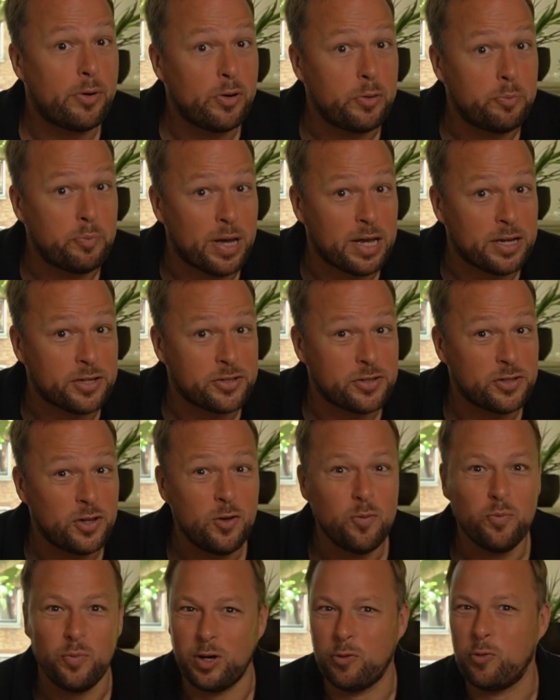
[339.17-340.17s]
it best
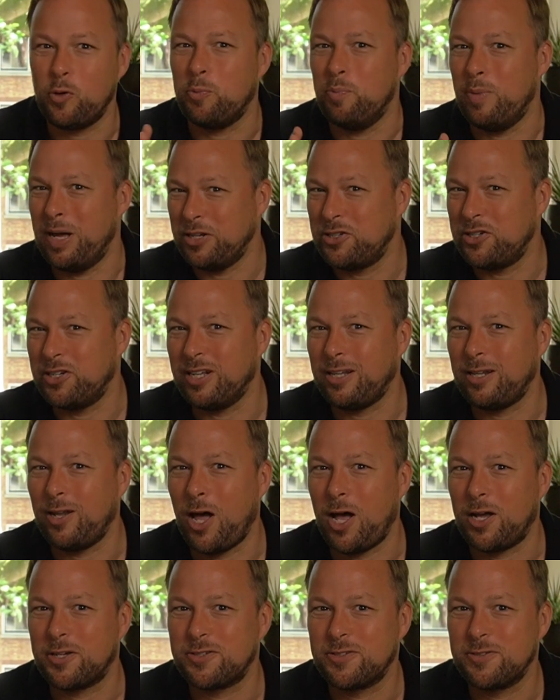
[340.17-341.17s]
when I would mention it
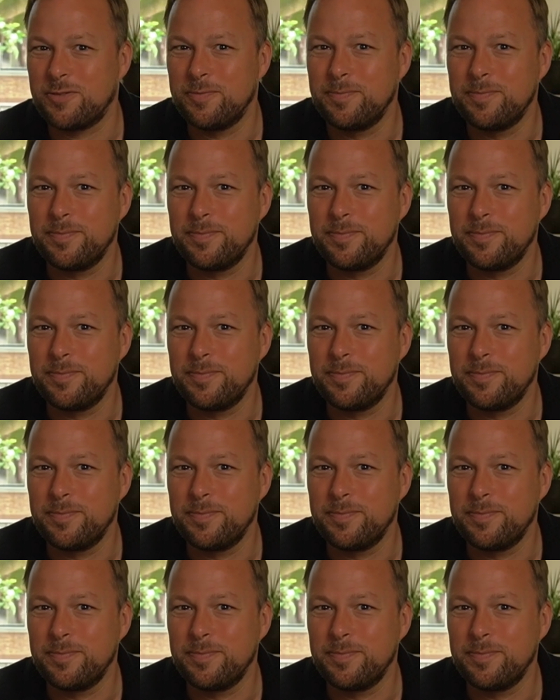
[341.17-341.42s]
last.